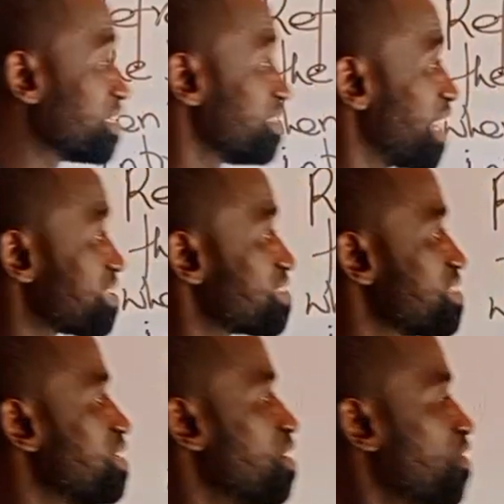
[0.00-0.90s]
the
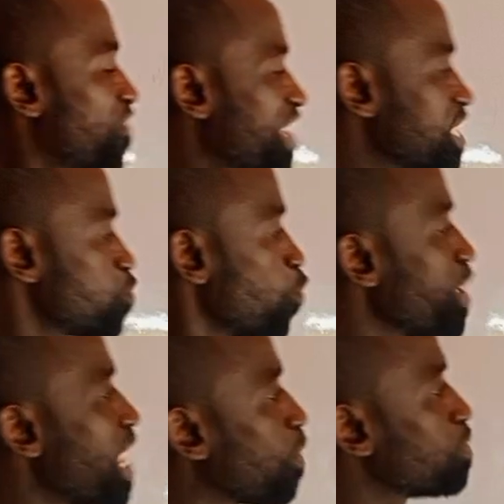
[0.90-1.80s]
next phase,
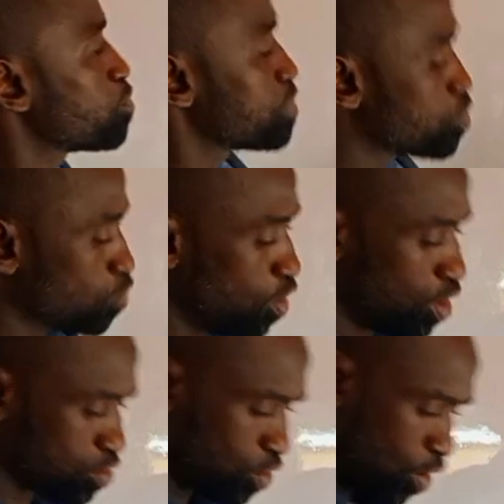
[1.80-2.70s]
we are going to discuss
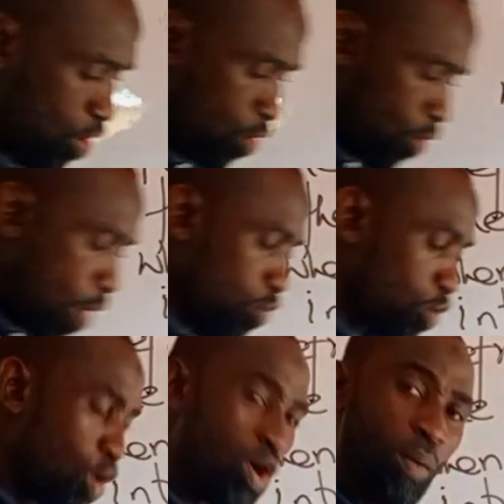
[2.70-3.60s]
what we
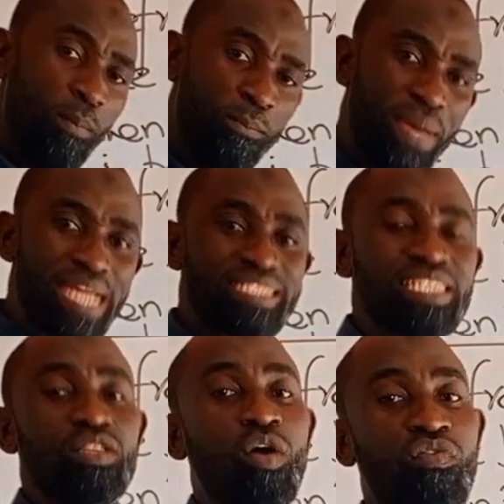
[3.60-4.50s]
call
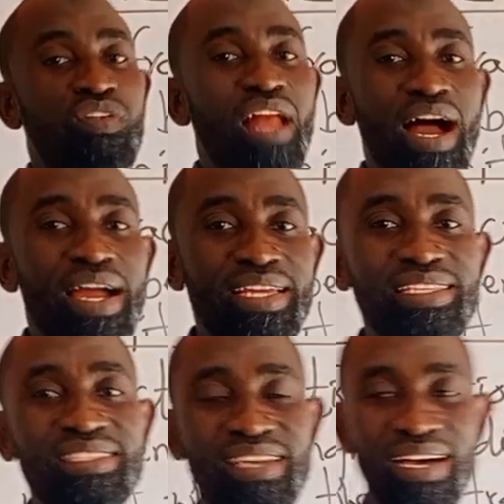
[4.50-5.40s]
bending of light